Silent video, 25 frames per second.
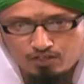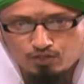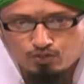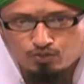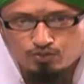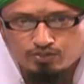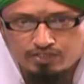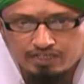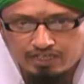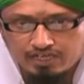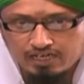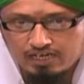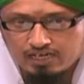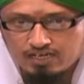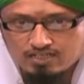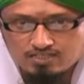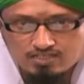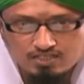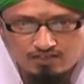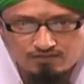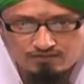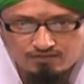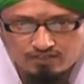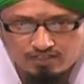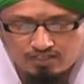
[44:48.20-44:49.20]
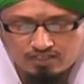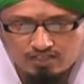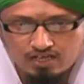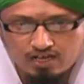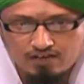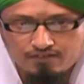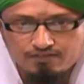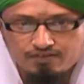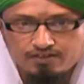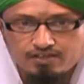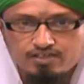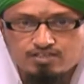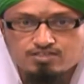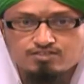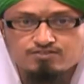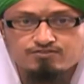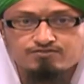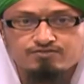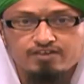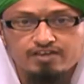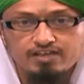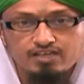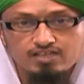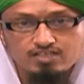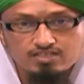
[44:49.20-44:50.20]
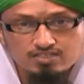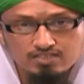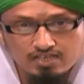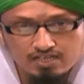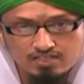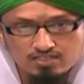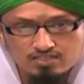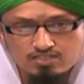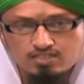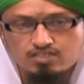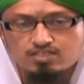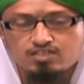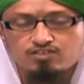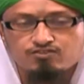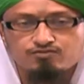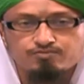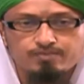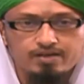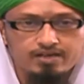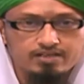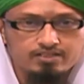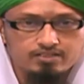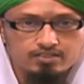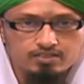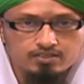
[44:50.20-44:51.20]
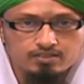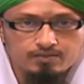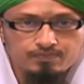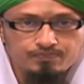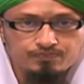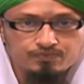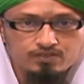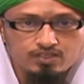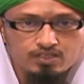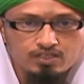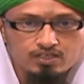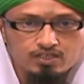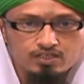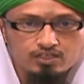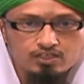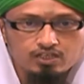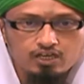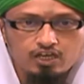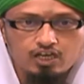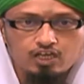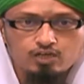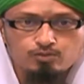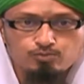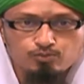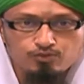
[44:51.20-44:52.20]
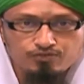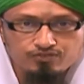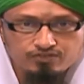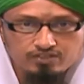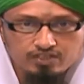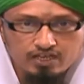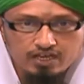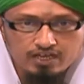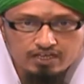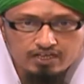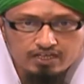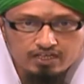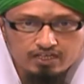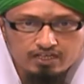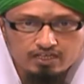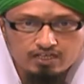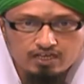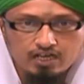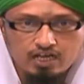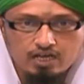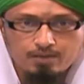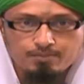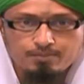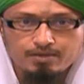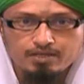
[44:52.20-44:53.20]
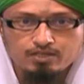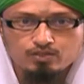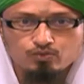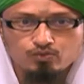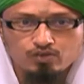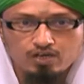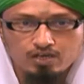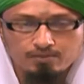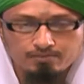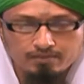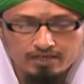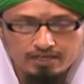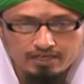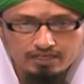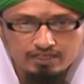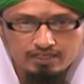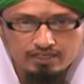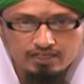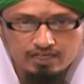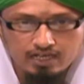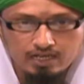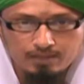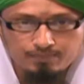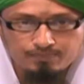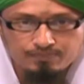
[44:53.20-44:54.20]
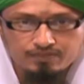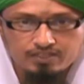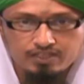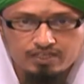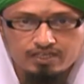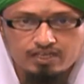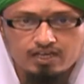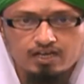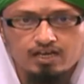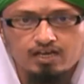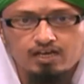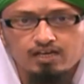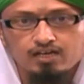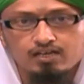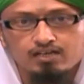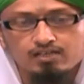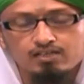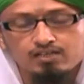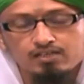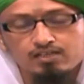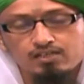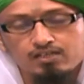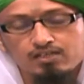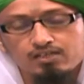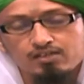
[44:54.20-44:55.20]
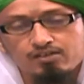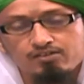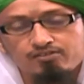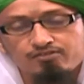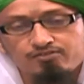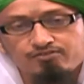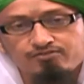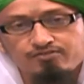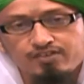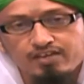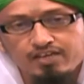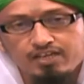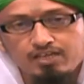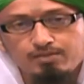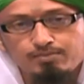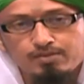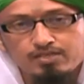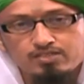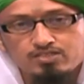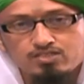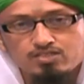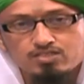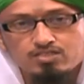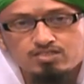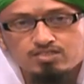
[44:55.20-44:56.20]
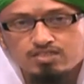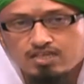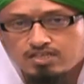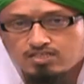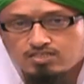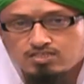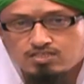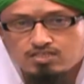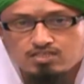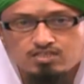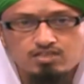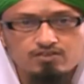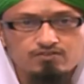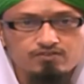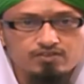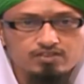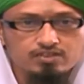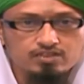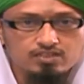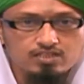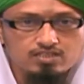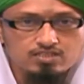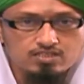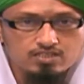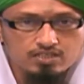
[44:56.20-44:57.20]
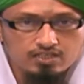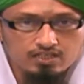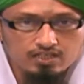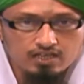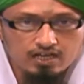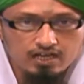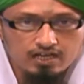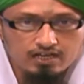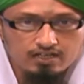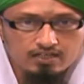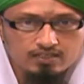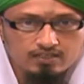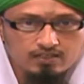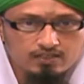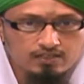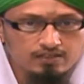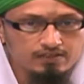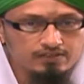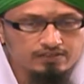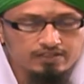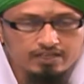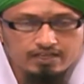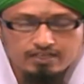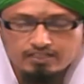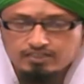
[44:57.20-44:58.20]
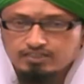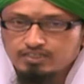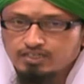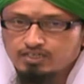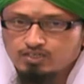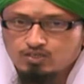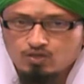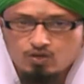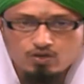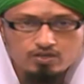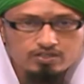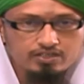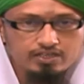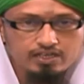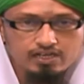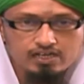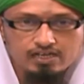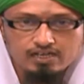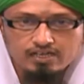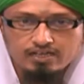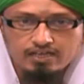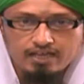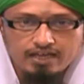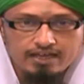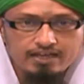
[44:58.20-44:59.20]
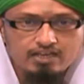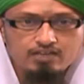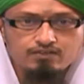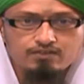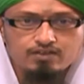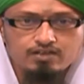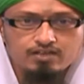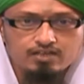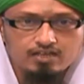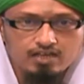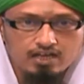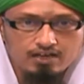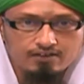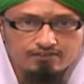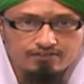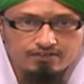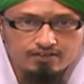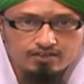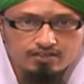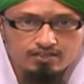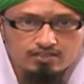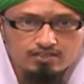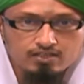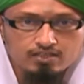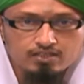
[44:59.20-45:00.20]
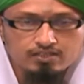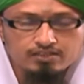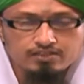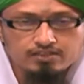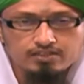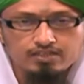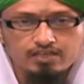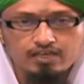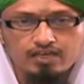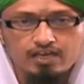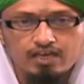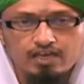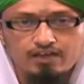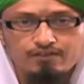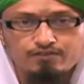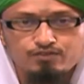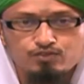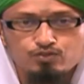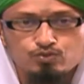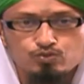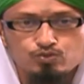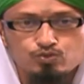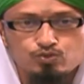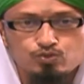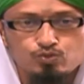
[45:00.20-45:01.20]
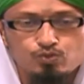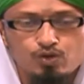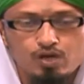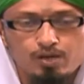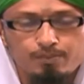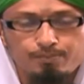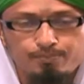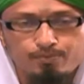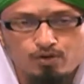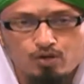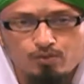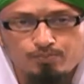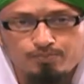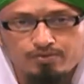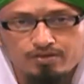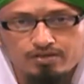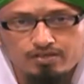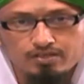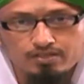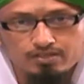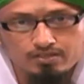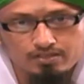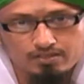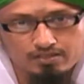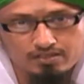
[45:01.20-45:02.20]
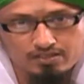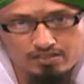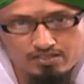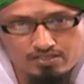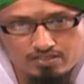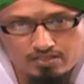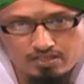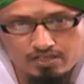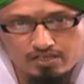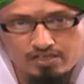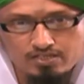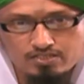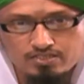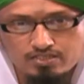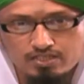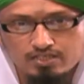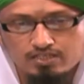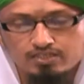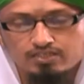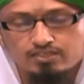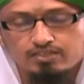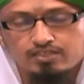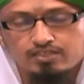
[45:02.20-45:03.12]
to declare someone kafir is very sensitive matter. And Muftiyane Kiram and Ulama Kiram, they are very much sensitive in this regard, that they don't declare anyone kafir. They have to do a proper research, and